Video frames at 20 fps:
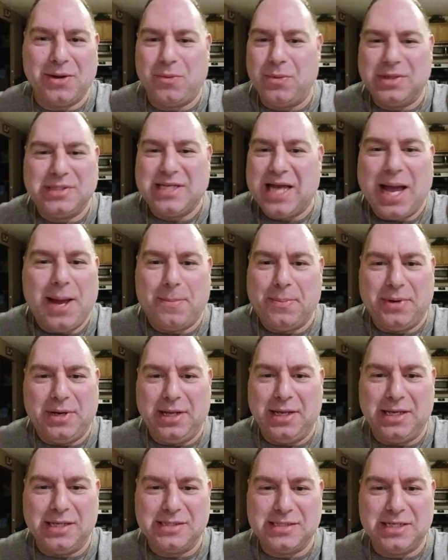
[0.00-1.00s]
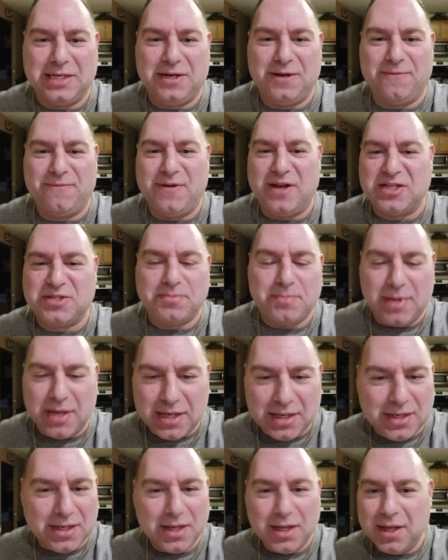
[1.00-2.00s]
what's happening? Is it an
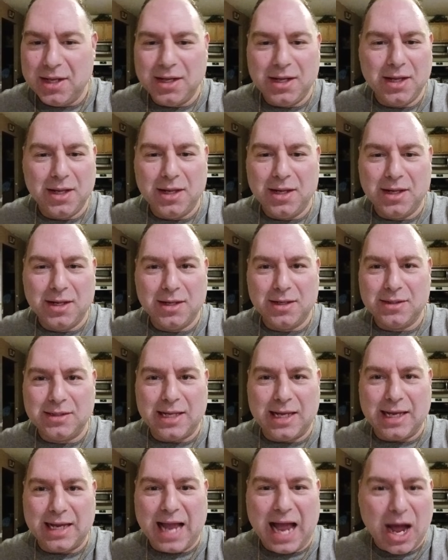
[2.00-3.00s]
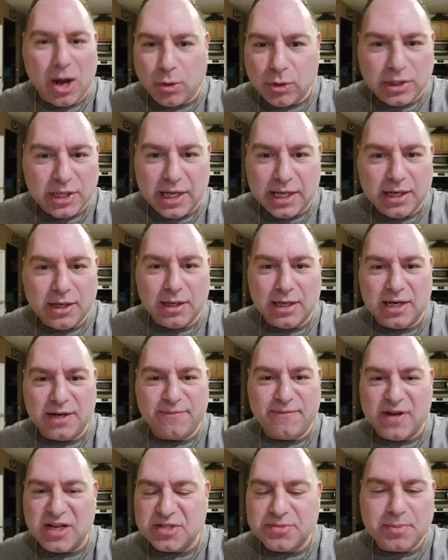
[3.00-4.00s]
investment, like, outlet, an
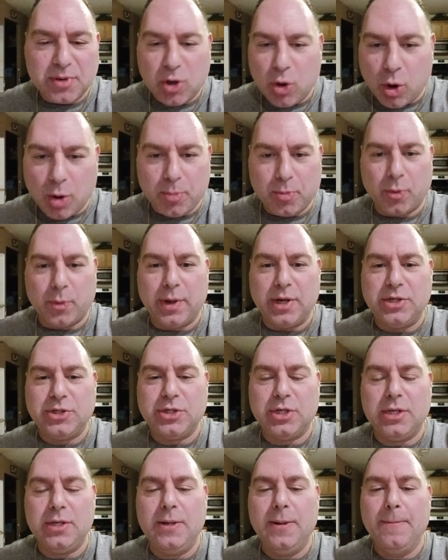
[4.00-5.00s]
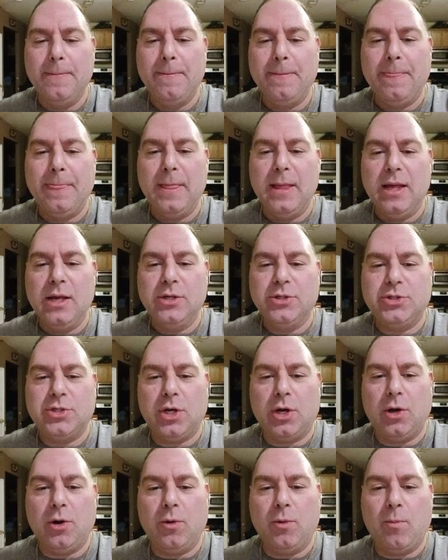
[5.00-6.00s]
investment corporation?
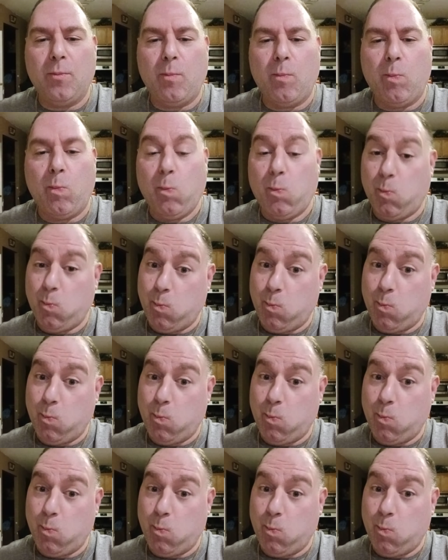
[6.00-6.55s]
So,